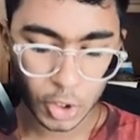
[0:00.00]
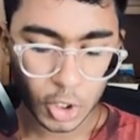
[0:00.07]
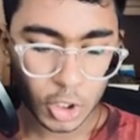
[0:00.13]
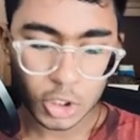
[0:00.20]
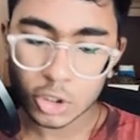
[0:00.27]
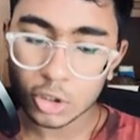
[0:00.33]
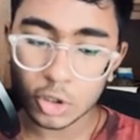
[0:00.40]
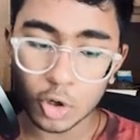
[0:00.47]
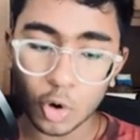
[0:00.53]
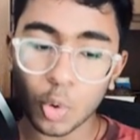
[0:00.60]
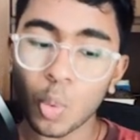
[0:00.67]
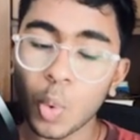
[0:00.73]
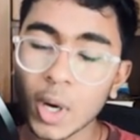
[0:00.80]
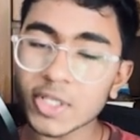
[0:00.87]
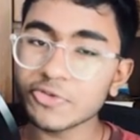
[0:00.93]
So
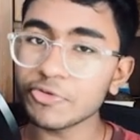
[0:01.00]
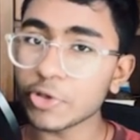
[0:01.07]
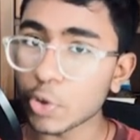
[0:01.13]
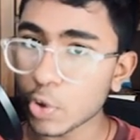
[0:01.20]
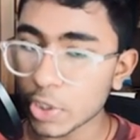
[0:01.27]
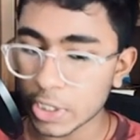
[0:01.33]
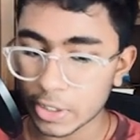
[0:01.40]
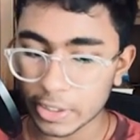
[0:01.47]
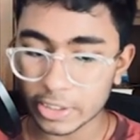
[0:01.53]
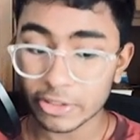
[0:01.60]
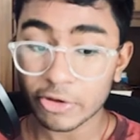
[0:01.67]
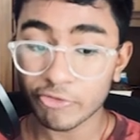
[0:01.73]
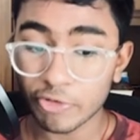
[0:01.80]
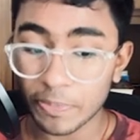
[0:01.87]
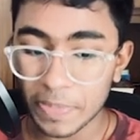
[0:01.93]
what we do here is
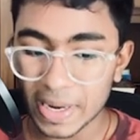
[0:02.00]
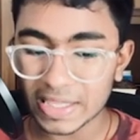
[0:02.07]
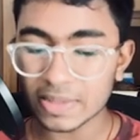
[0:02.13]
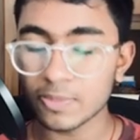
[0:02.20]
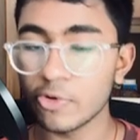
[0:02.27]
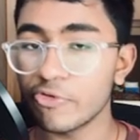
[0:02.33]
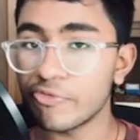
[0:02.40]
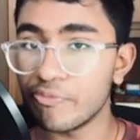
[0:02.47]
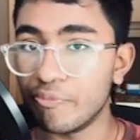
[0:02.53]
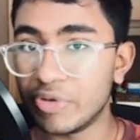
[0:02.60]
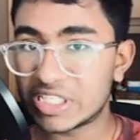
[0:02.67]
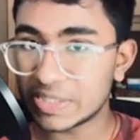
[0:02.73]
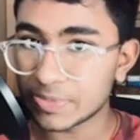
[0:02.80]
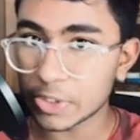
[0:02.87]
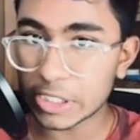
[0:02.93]
we play the move
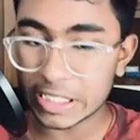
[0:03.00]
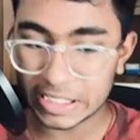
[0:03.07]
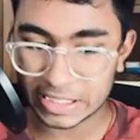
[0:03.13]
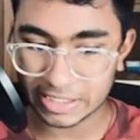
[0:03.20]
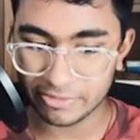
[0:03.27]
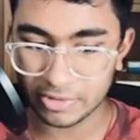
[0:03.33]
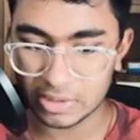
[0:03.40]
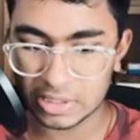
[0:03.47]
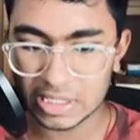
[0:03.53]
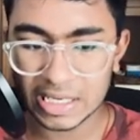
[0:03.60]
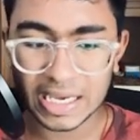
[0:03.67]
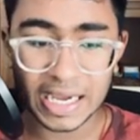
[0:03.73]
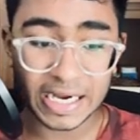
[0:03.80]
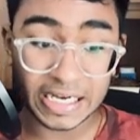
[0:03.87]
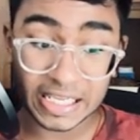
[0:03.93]
bishop d seven.
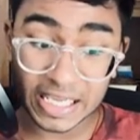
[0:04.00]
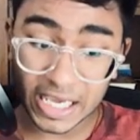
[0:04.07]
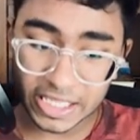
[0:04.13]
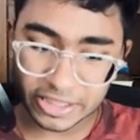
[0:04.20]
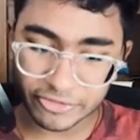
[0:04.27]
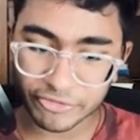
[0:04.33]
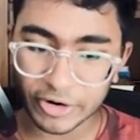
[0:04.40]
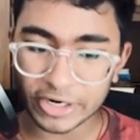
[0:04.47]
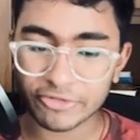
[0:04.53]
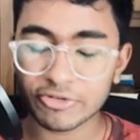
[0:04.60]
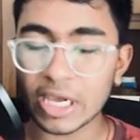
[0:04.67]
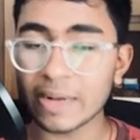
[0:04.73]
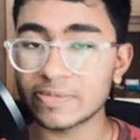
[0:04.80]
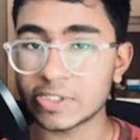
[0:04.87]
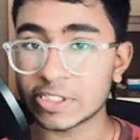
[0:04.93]
In case if white
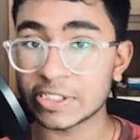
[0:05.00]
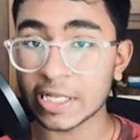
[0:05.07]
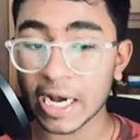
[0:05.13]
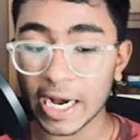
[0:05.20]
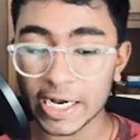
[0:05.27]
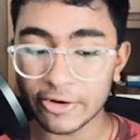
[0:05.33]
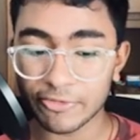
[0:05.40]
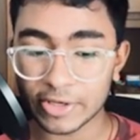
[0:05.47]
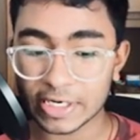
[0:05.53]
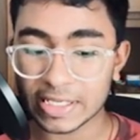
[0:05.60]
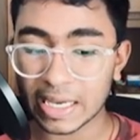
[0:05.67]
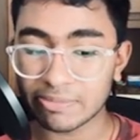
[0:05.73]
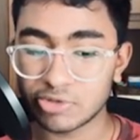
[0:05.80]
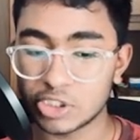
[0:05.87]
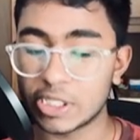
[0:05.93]
captures the knight, we can
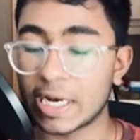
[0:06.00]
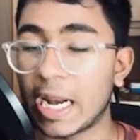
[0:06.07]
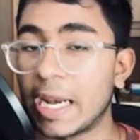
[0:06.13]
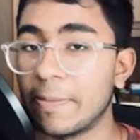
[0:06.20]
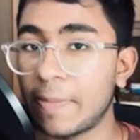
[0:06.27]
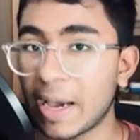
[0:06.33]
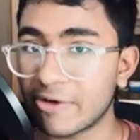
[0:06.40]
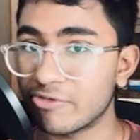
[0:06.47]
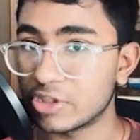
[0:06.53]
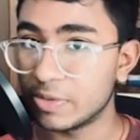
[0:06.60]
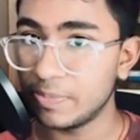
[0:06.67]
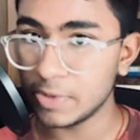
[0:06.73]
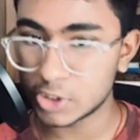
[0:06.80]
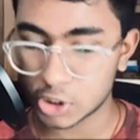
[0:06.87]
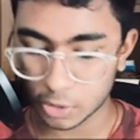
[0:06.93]
capture the knight back with the
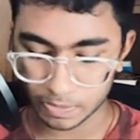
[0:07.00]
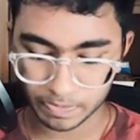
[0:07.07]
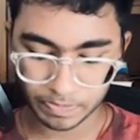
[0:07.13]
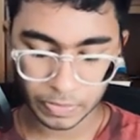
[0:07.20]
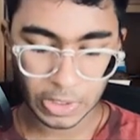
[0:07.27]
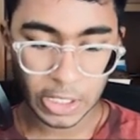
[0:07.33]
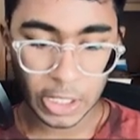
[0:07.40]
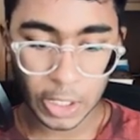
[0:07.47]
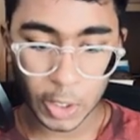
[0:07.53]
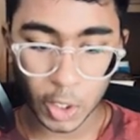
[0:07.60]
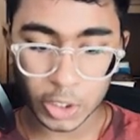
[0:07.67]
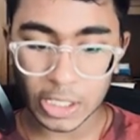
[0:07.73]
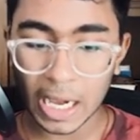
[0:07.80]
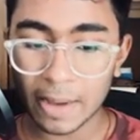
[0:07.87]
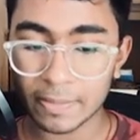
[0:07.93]
bishop,
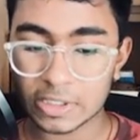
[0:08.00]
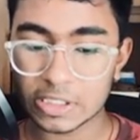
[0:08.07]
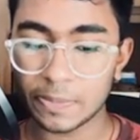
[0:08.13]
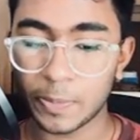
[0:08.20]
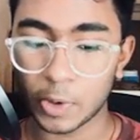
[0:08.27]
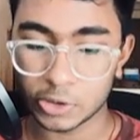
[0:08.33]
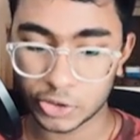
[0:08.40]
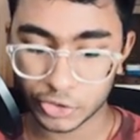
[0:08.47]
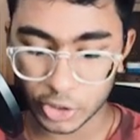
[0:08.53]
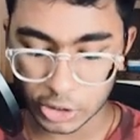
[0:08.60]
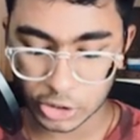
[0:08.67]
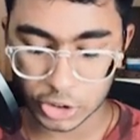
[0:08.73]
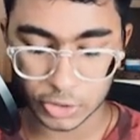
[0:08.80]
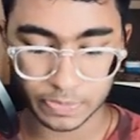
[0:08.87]
not harming the pawn structure.